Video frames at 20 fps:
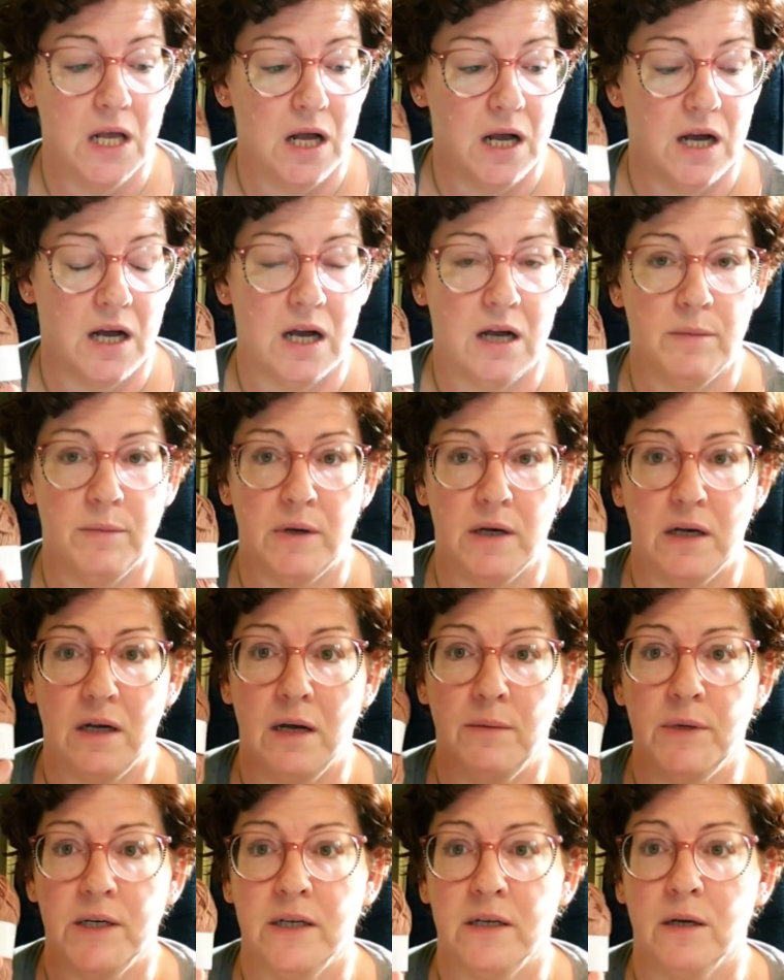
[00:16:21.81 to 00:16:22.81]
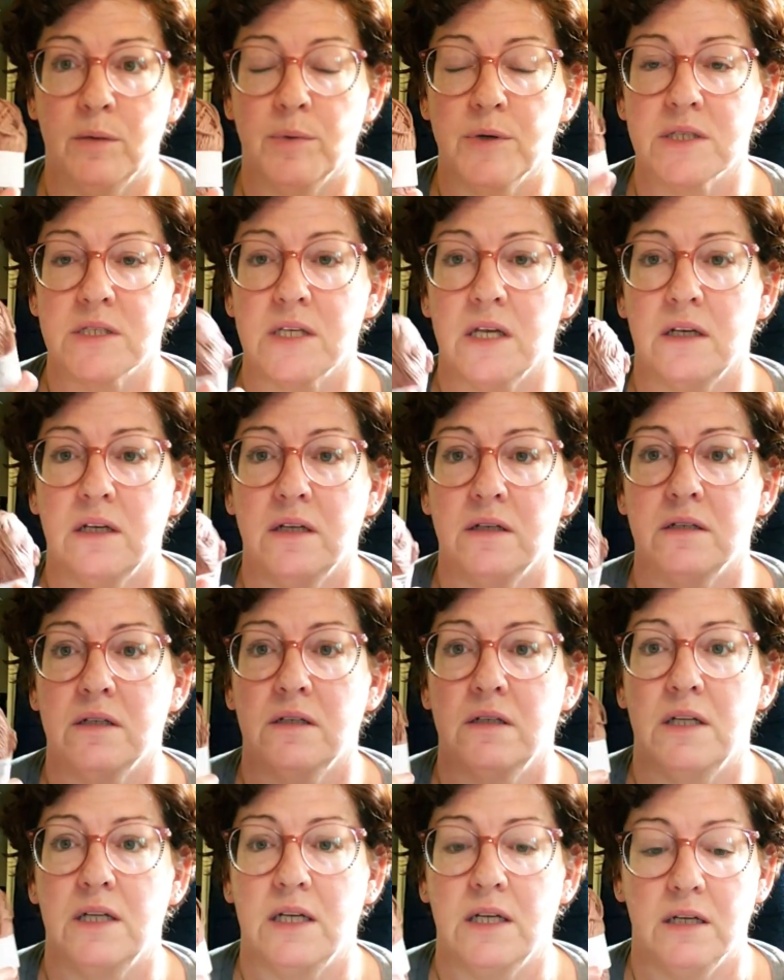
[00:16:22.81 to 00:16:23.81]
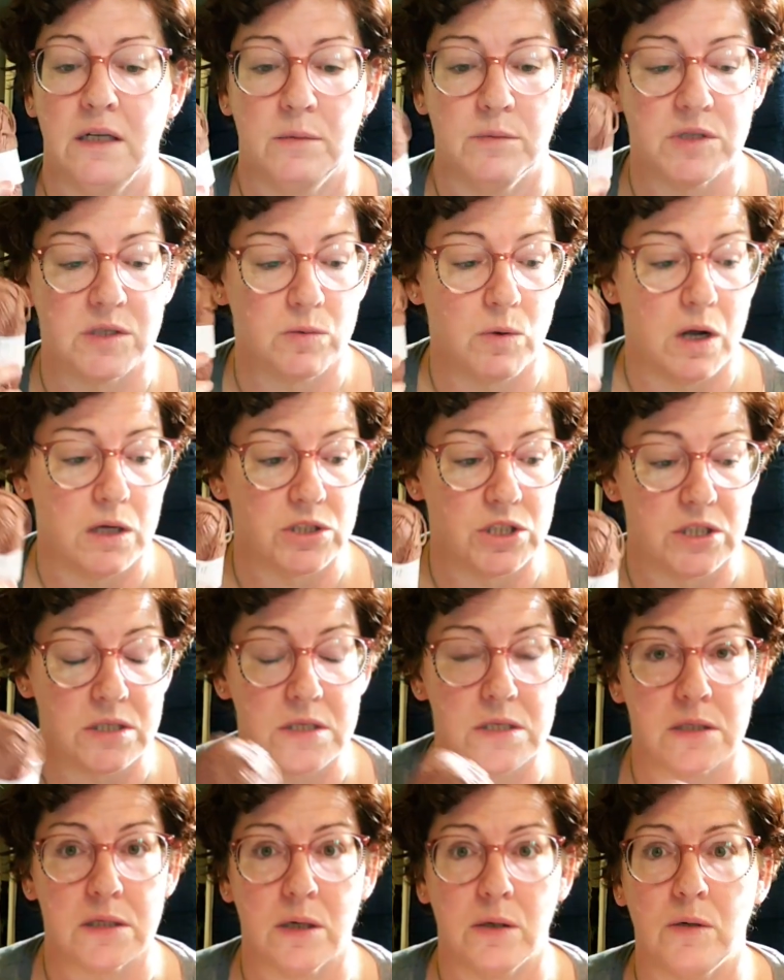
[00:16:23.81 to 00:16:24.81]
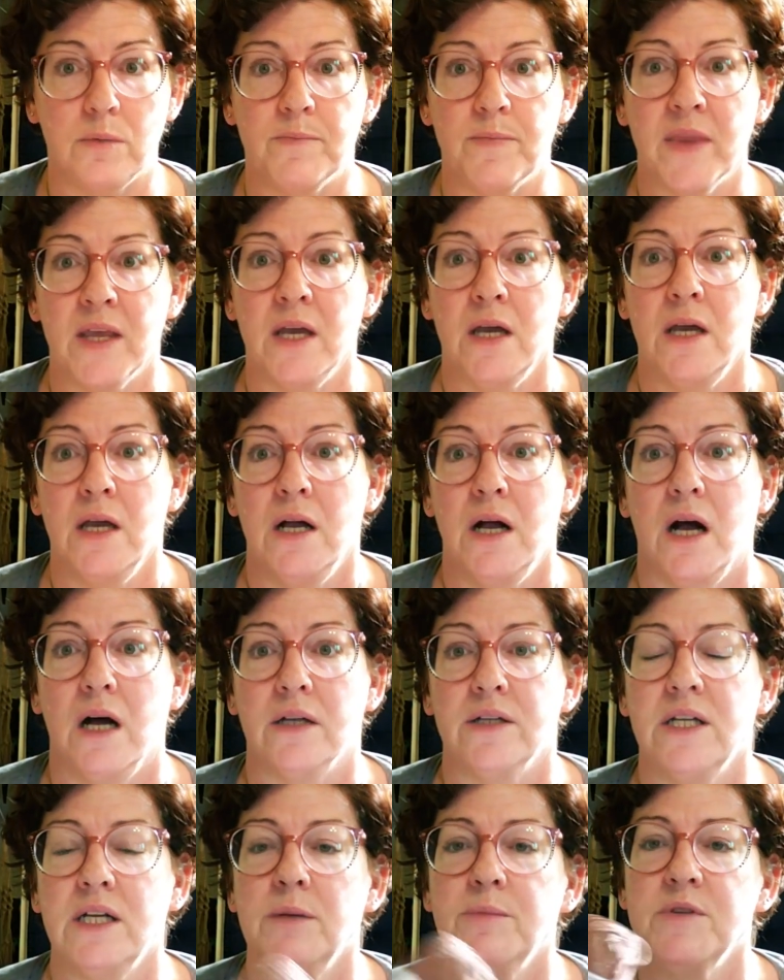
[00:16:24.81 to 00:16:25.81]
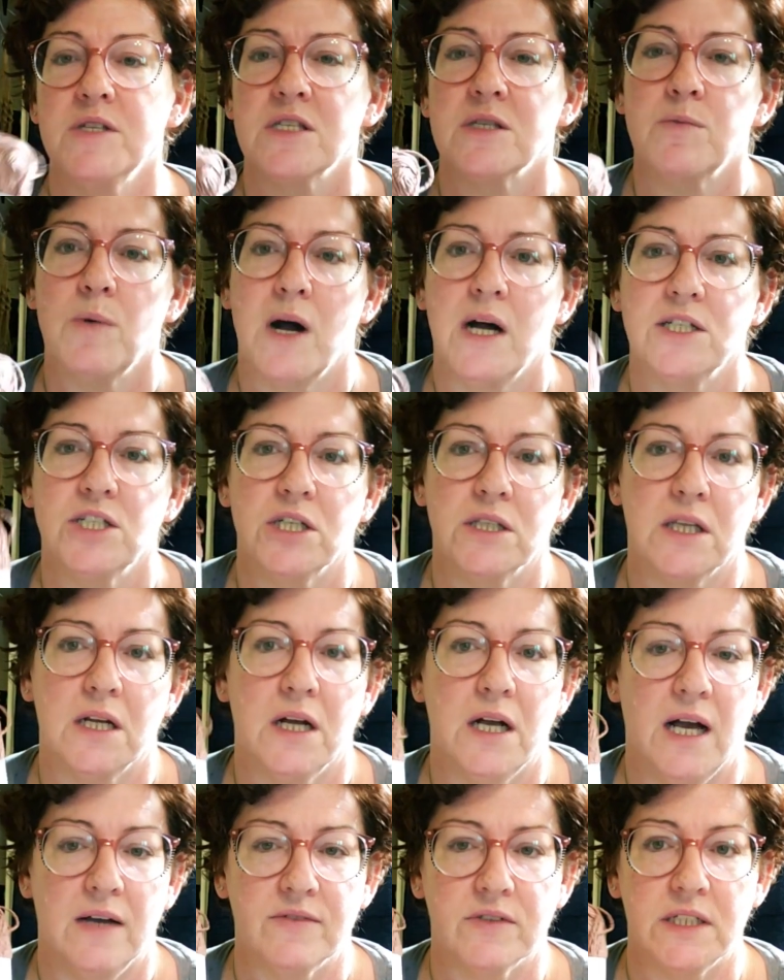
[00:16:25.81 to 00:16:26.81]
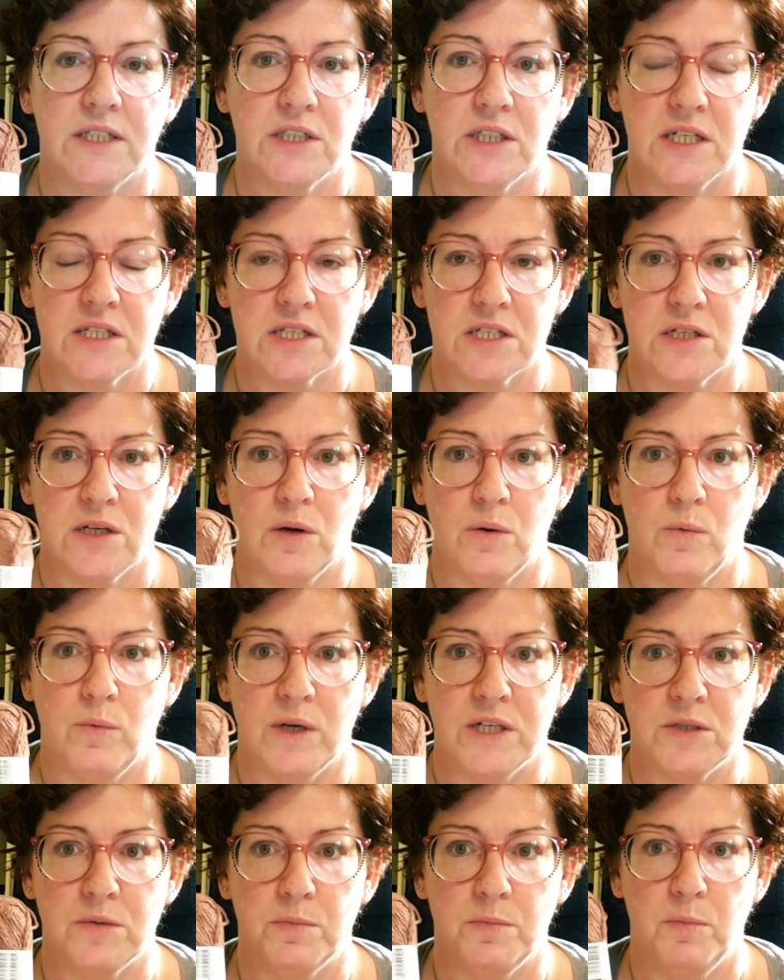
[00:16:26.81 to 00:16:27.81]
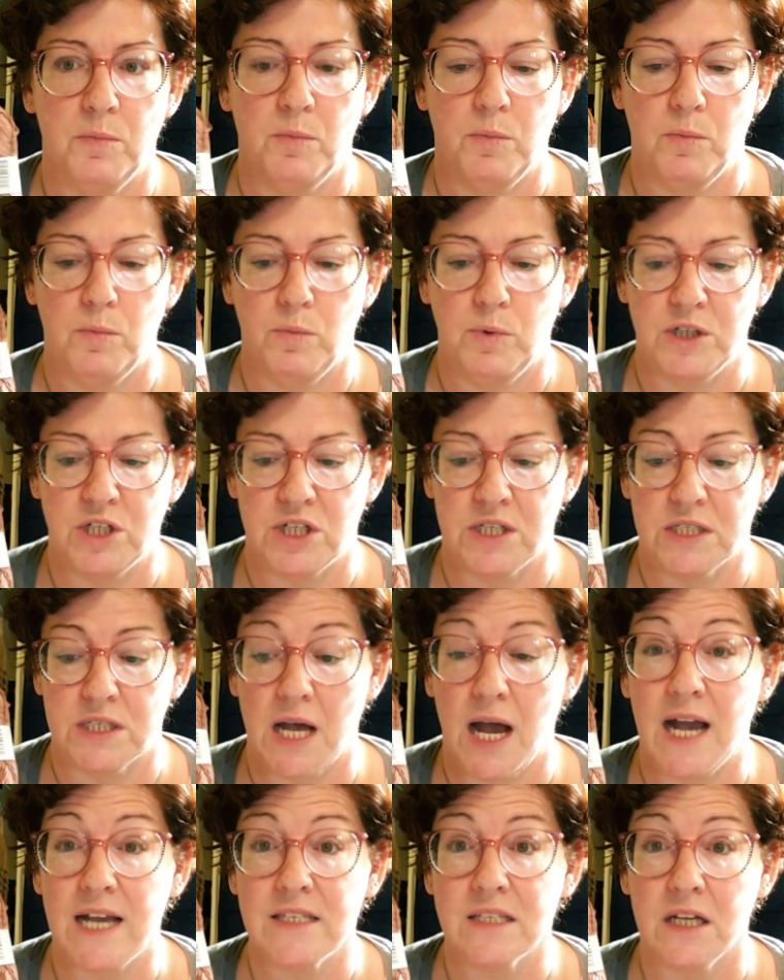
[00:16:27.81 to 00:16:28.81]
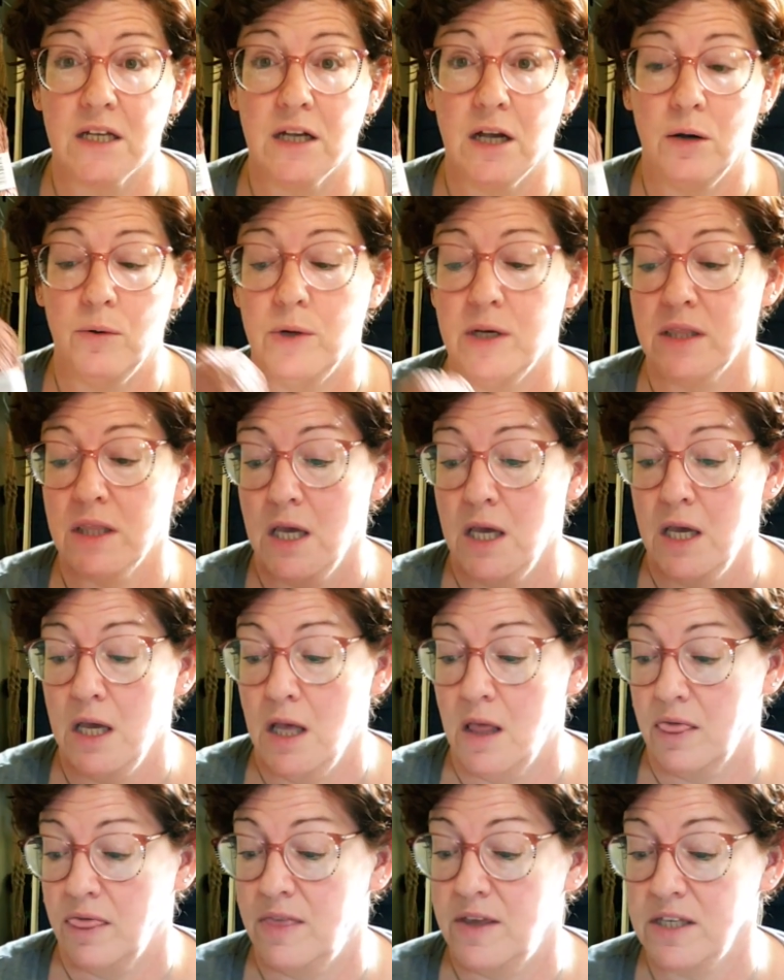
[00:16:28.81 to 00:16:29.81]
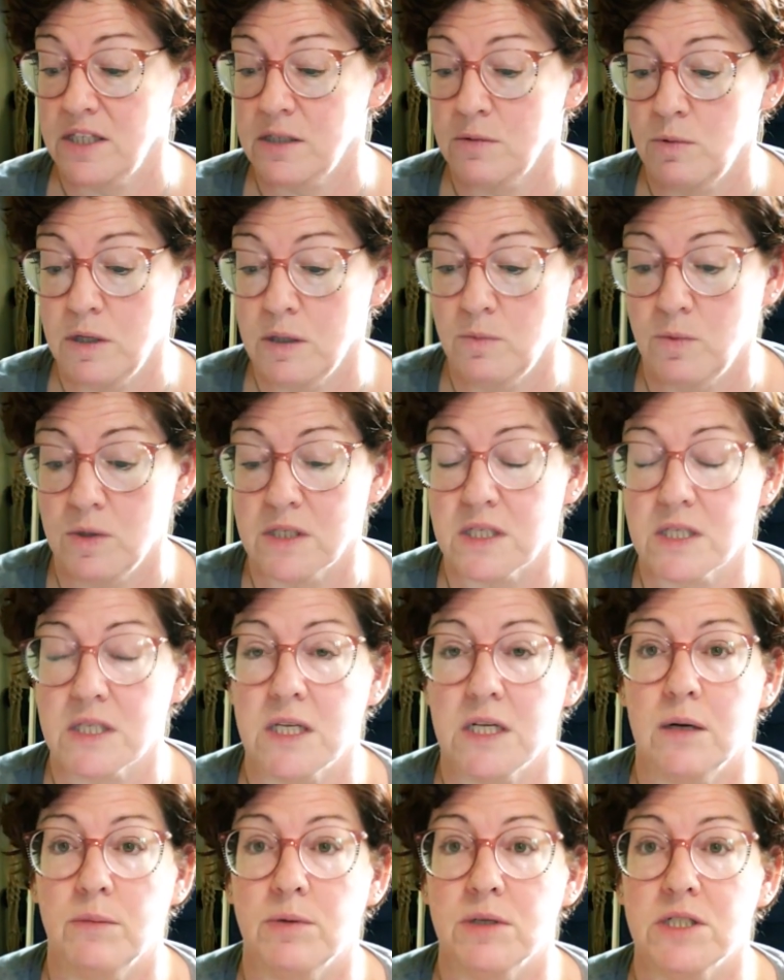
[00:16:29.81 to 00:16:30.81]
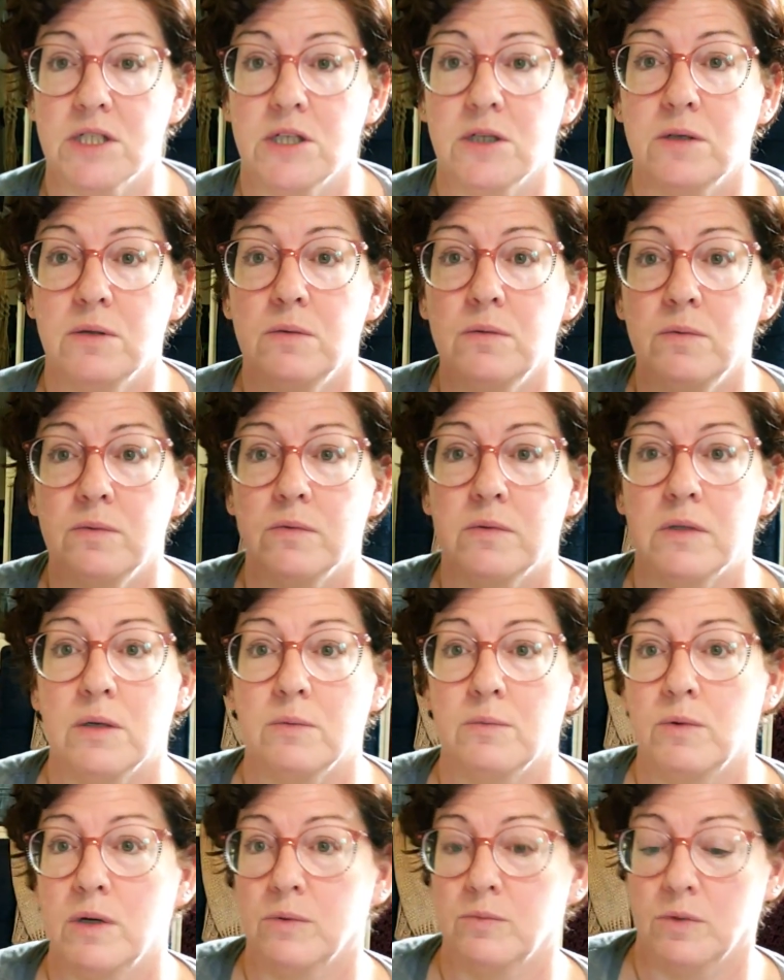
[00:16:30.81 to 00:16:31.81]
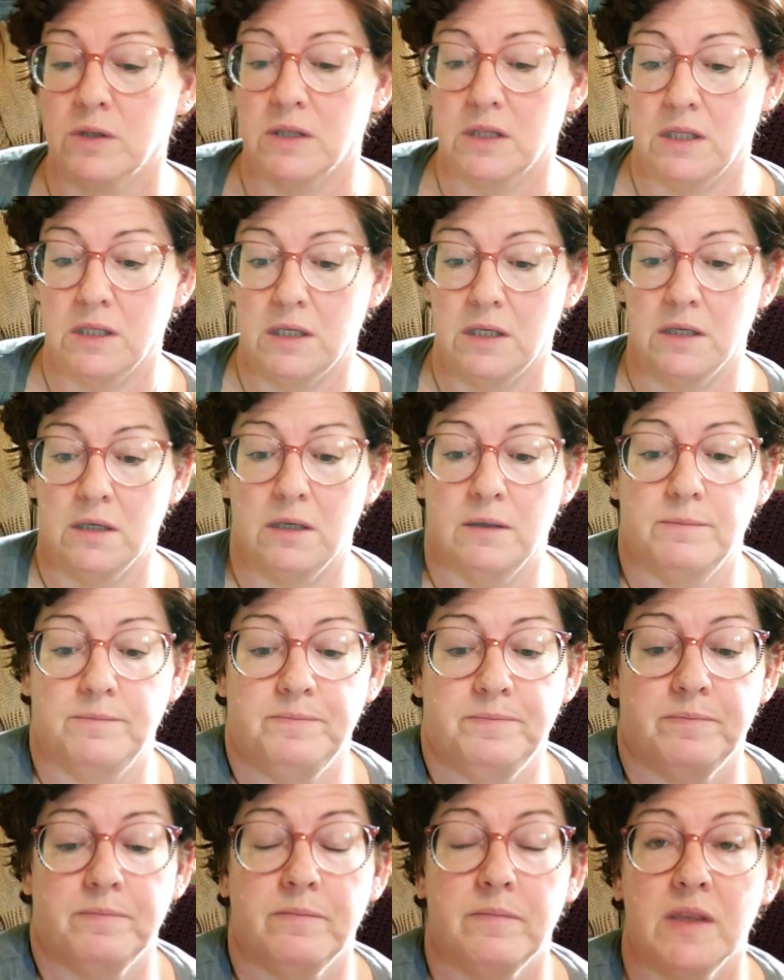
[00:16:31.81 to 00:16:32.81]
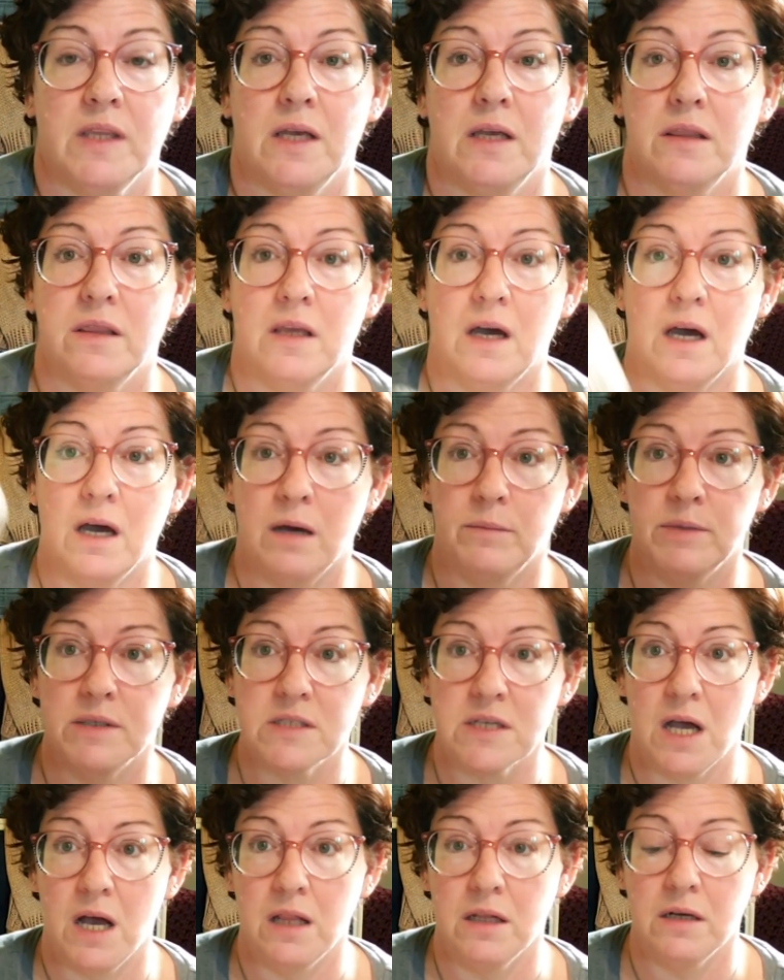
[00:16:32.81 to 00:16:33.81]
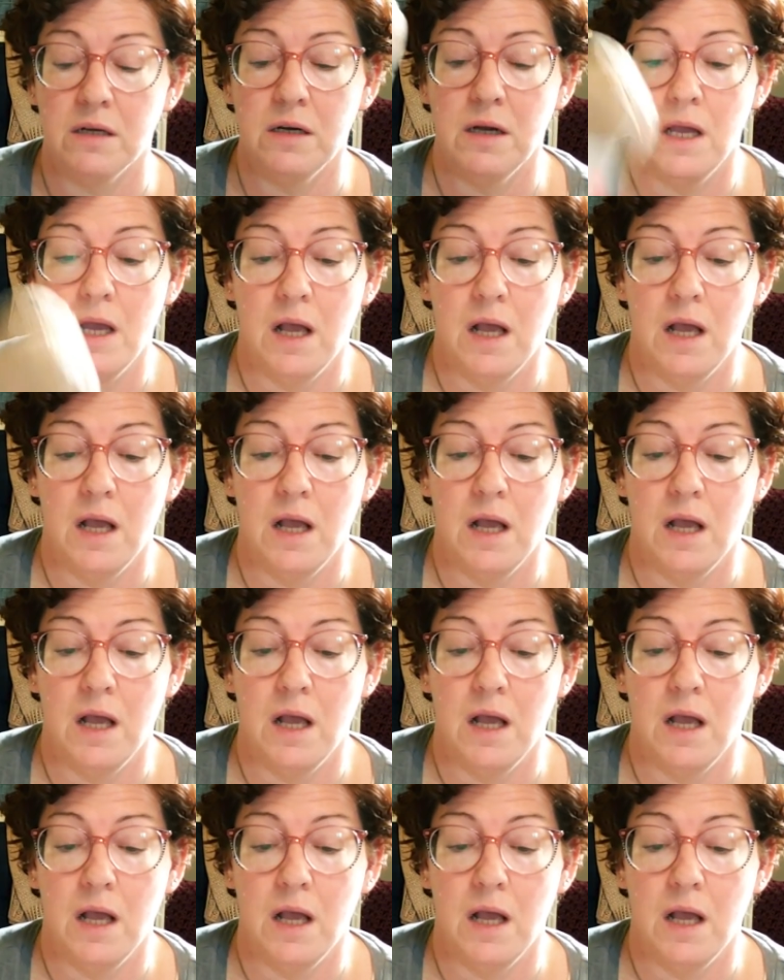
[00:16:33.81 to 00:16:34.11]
I'm 100% into knitting up swatches. So I'll knit up the swatch and then I'll have to let you guys know which size I go with. This one was the number 2, the one with the hummus color.